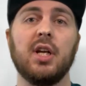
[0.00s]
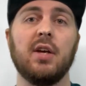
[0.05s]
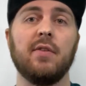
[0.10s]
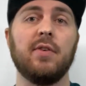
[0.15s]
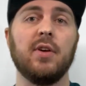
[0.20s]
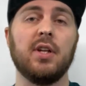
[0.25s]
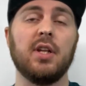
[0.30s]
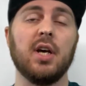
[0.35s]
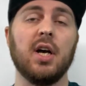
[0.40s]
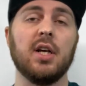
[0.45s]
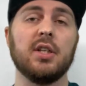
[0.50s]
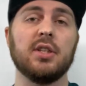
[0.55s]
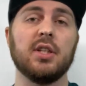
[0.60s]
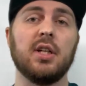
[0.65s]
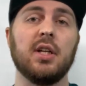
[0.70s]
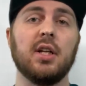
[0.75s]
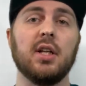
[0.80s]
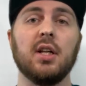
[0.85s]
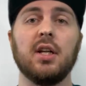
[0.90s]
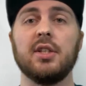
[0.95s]
If it doesn't,
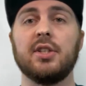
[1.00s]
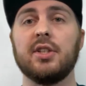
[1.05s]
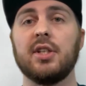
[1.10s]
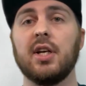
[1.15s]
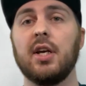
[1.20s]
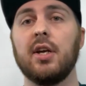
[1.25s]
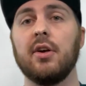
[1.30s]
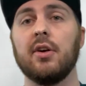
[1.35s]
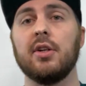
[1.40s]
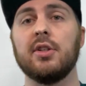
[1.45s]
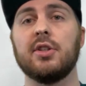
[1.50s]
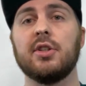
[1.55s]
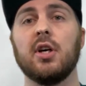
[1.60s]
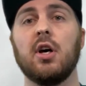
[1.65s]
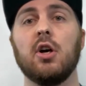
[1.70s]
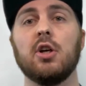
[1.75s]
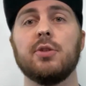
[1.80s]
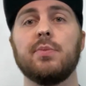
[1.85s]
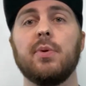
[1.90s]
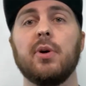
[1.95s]
let's say you're in
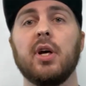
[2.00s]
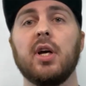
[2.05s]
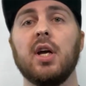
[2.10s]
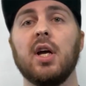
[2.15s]
Salisbury,